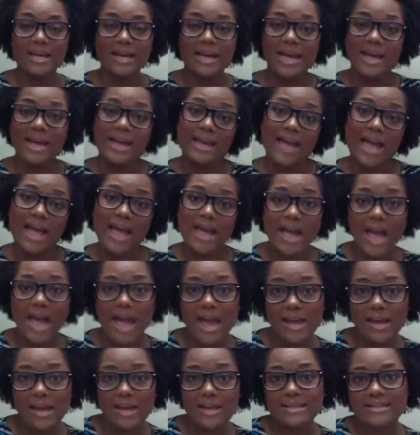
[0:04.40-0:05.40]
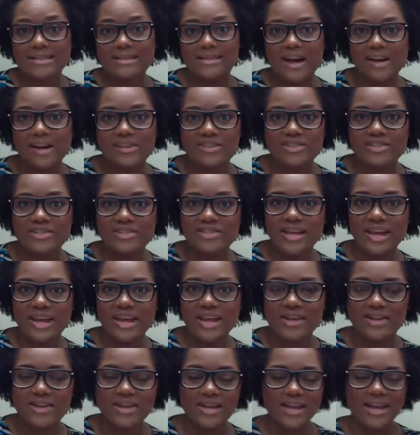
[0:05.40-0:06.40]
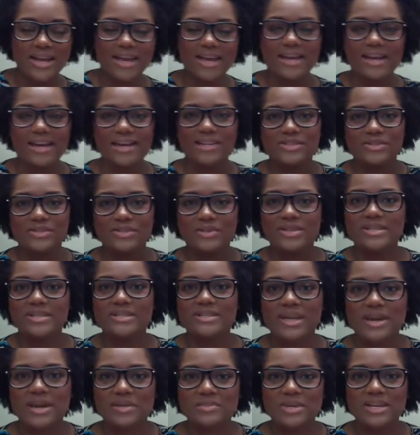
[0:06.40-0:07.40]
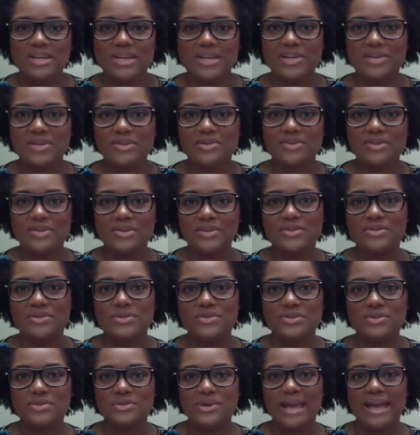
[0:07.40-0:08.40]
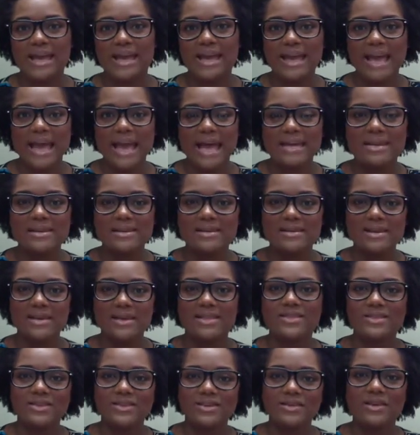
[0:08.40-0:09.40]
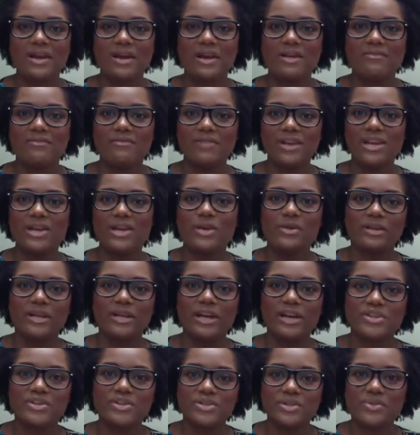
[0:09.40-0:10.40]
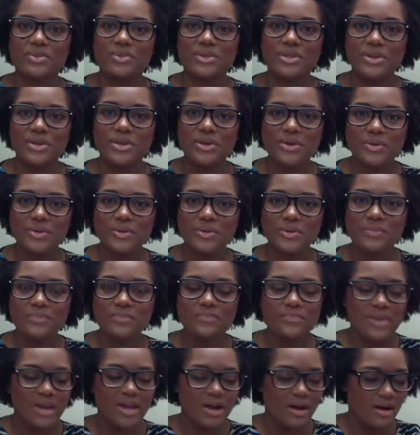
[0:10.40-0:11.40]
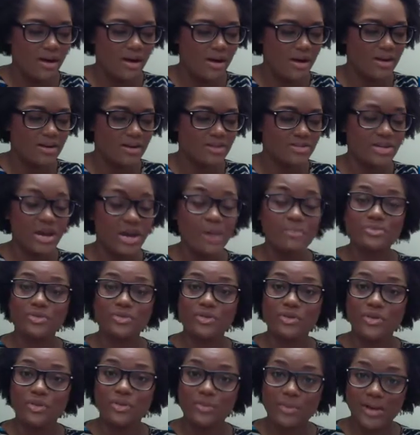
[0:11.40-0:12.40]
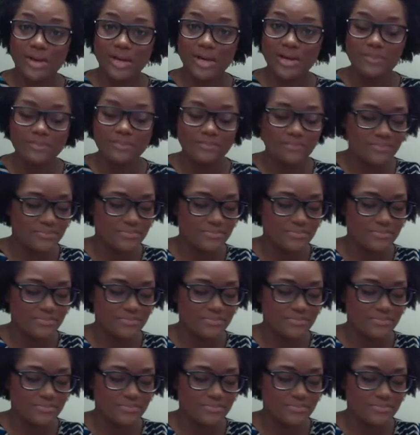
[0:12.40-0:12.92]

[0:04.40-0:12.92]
Hey, it's Dr. J. Hey students, I'm here to do another video lecture with you on Chapter 3.